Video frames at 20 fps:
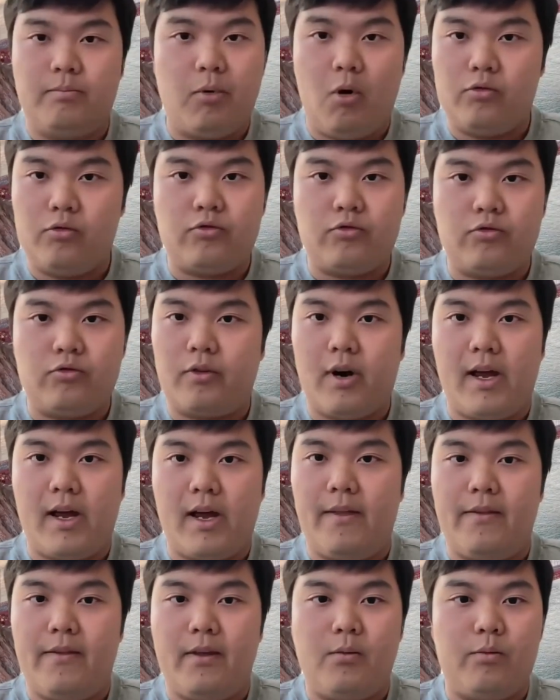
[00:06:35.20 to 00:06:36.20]
bone dry
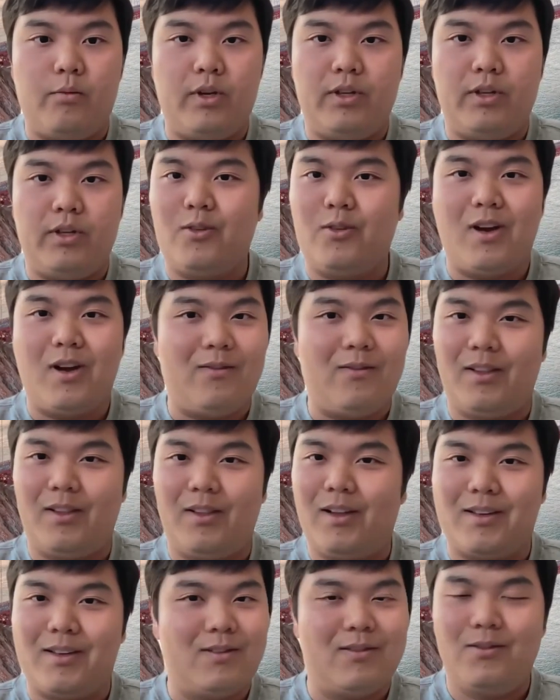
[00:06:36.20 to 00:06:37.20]
and then we don't have
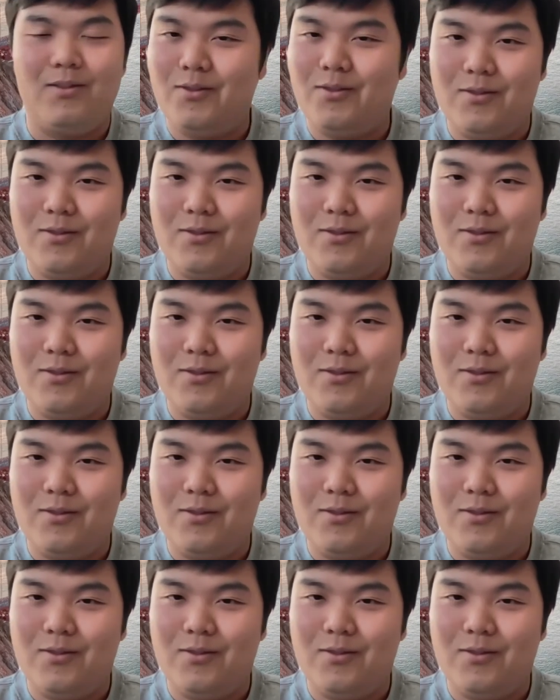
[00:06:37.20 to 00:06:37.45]
like